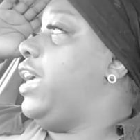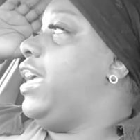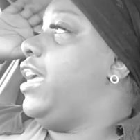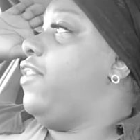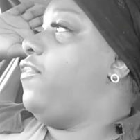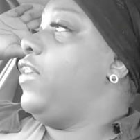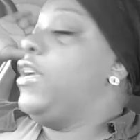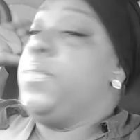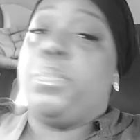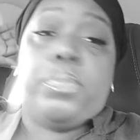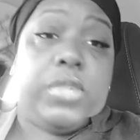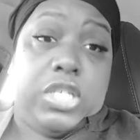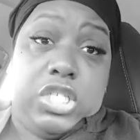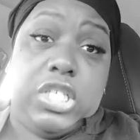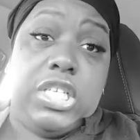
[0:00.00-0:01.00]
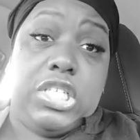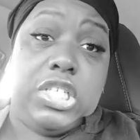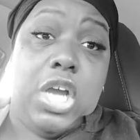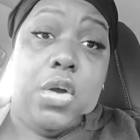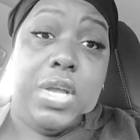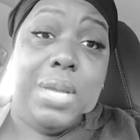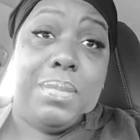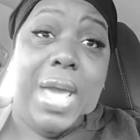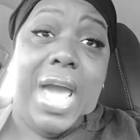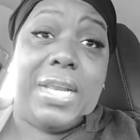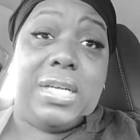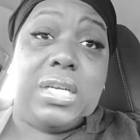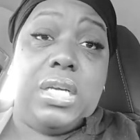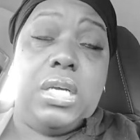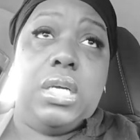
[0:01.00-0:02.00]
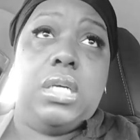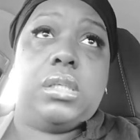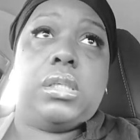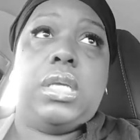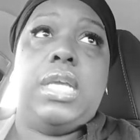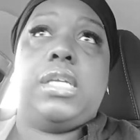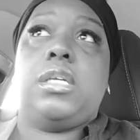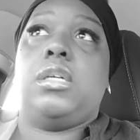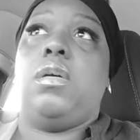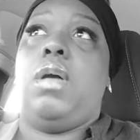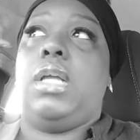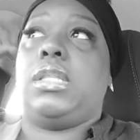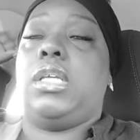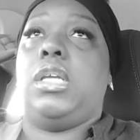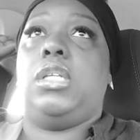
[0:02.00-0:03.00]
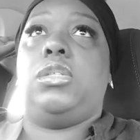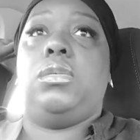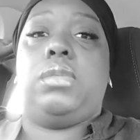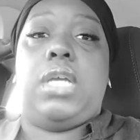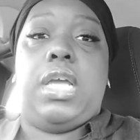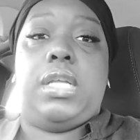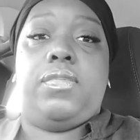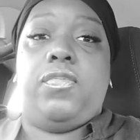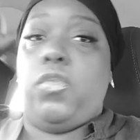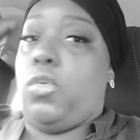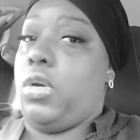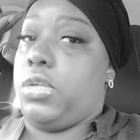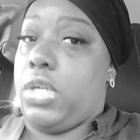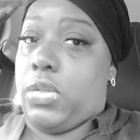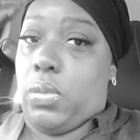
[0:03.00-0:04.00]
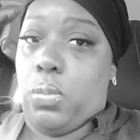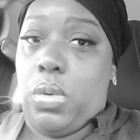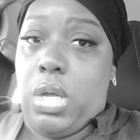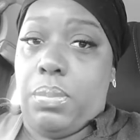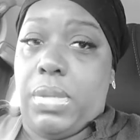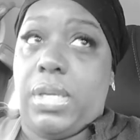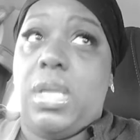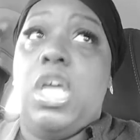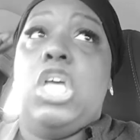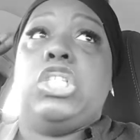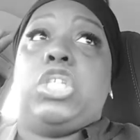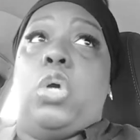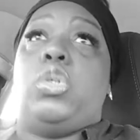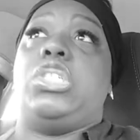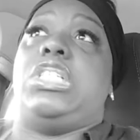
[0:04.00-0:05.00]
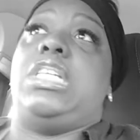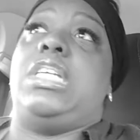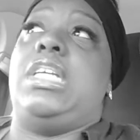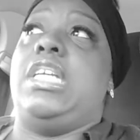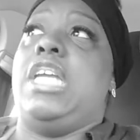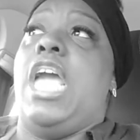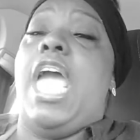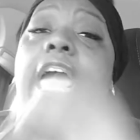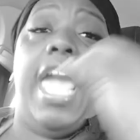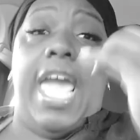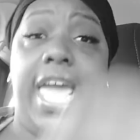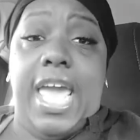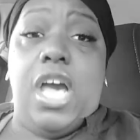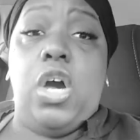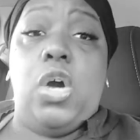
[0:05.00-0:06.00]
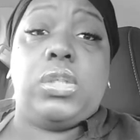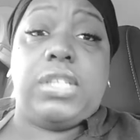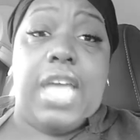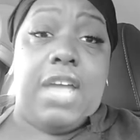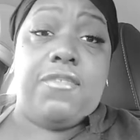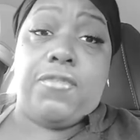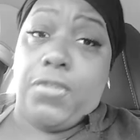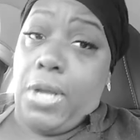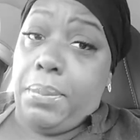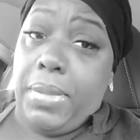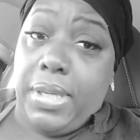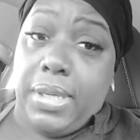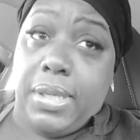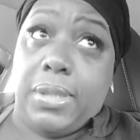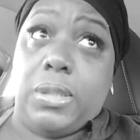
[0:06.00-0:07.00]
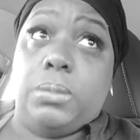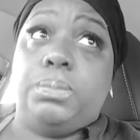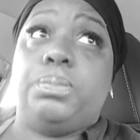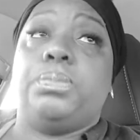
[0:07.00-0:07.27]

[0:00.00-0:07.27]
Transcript: if she showed him how to cook, he can go out there and do that for another woman. So she held that from him